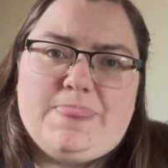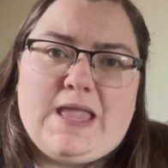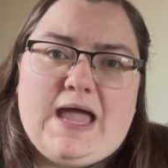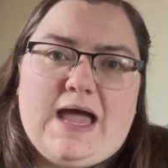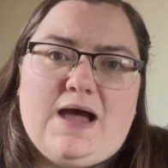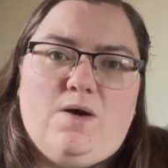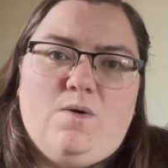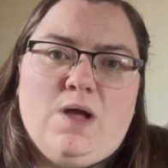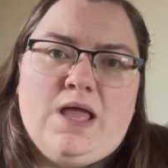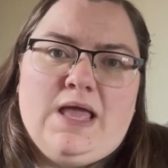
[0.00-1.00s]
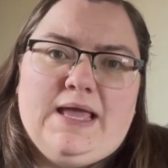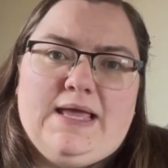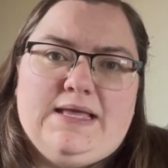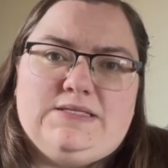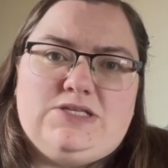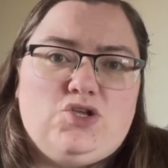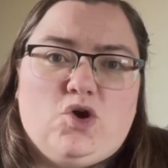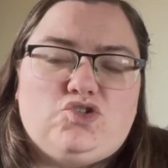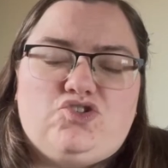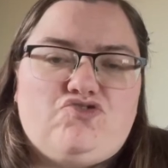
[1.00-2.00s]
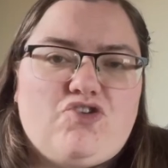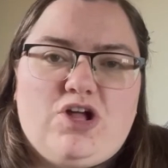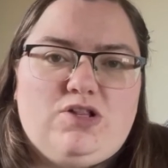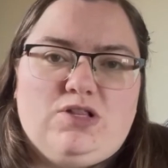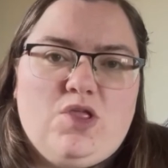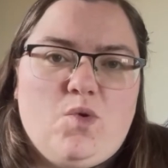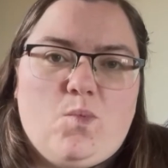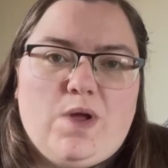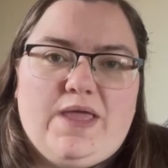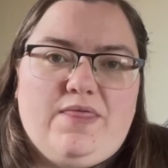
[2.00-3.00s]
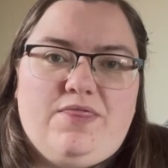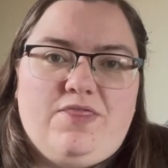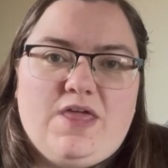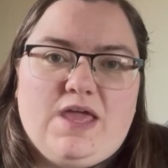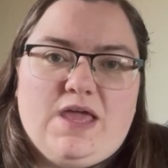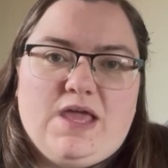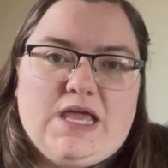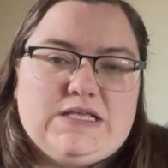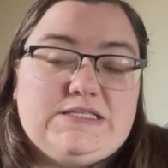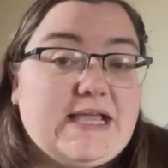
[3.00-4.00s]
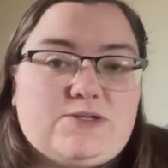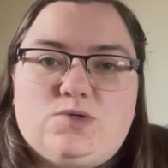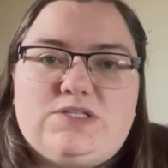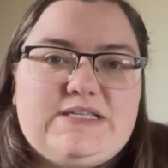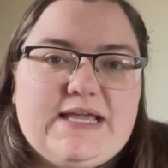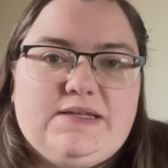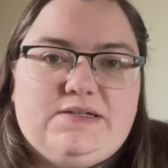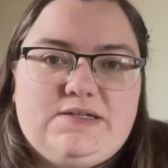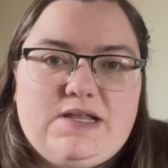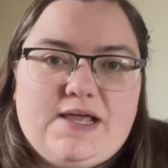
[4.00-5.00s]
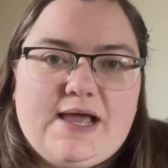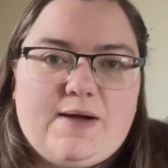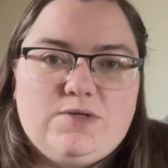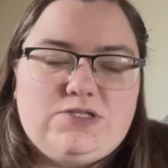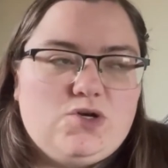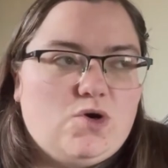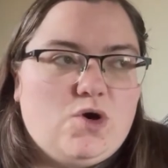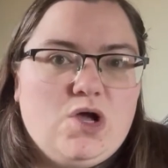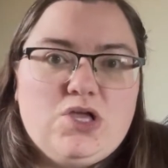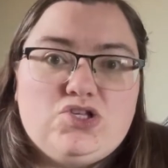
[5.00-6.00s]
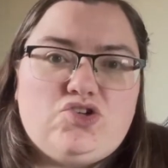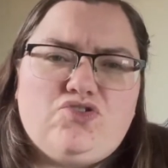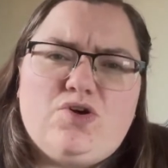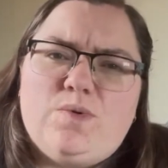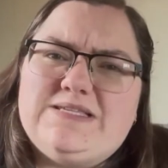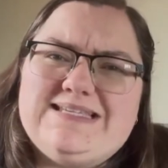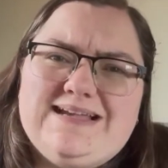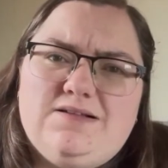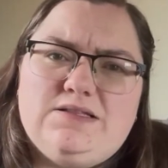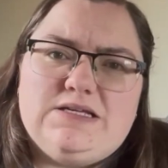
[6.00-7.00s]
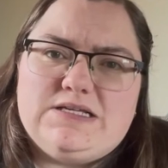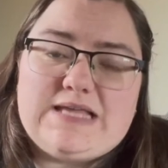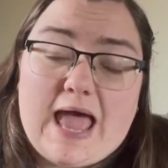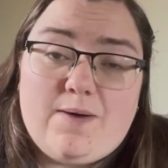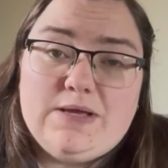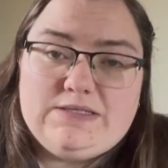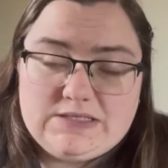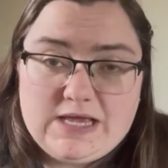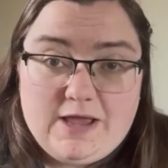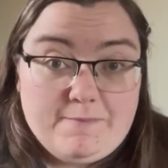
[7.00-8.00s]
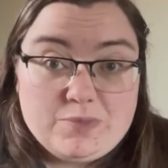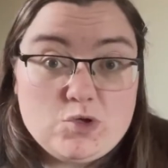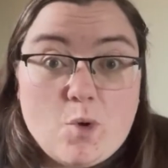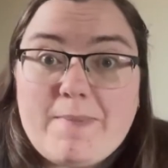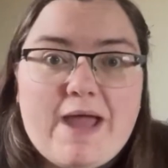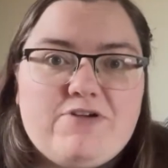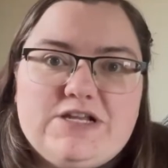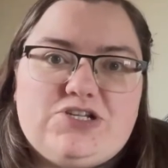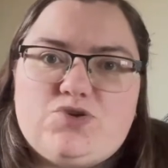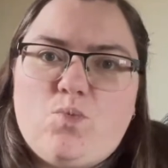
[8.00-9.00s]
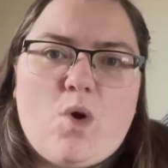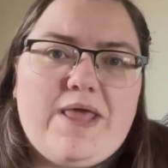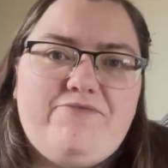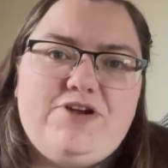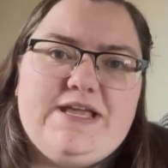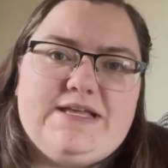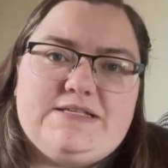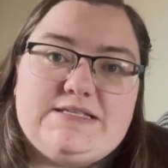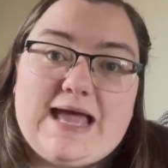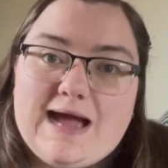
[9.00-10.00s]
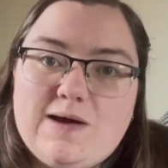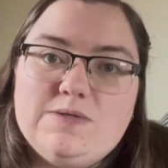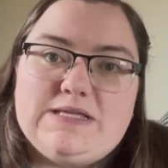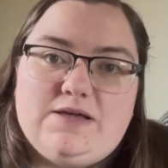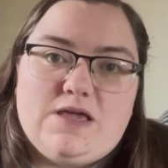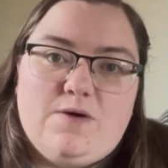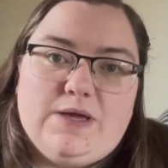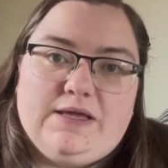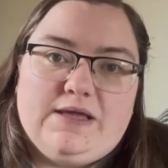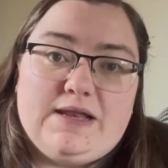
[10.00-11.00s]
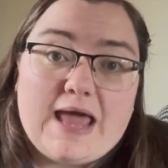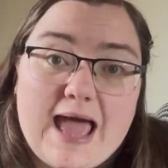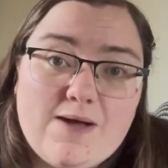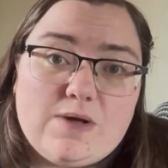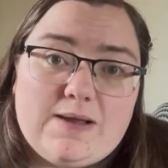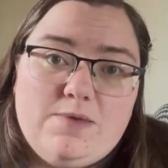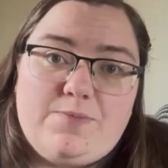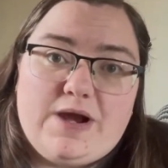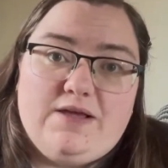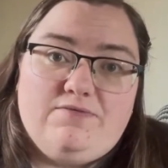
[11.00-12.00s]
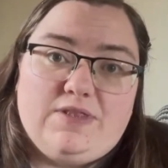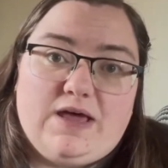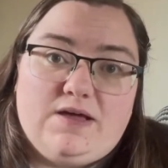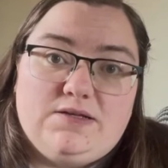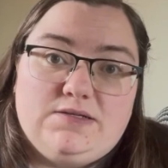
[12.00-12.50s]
How is your struggle with sexual sin? How is your struggle with singleness? How is your marriage? Whatever it is, how is that going? And how can I be praying for that?